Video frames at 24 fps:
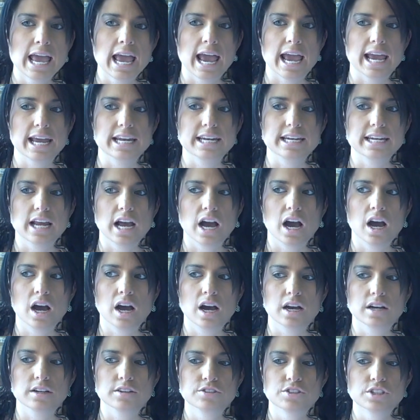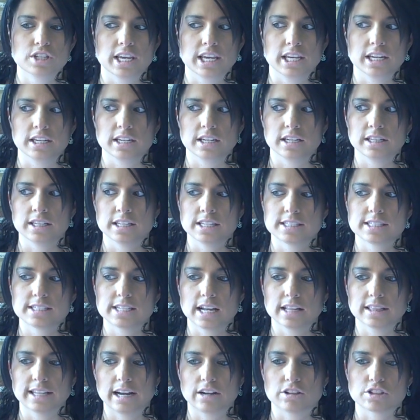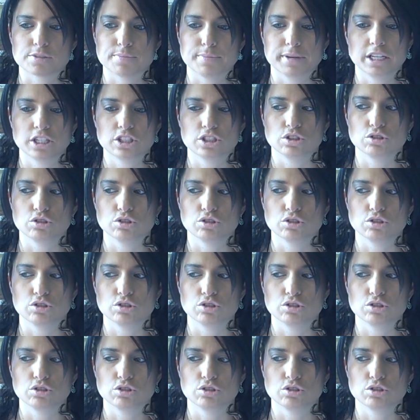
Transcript: and, uh, and this allows me